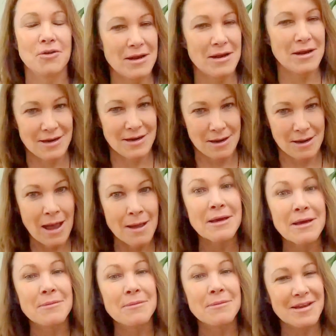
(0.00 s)
credit to him.
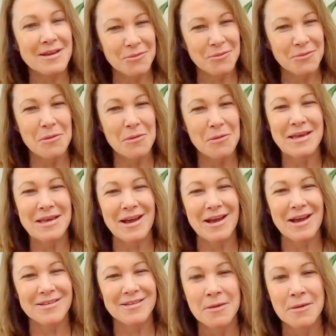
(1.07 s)
I'm coming to Israel
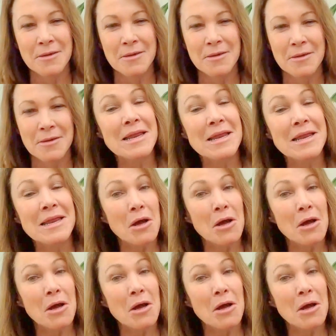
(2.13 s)
because he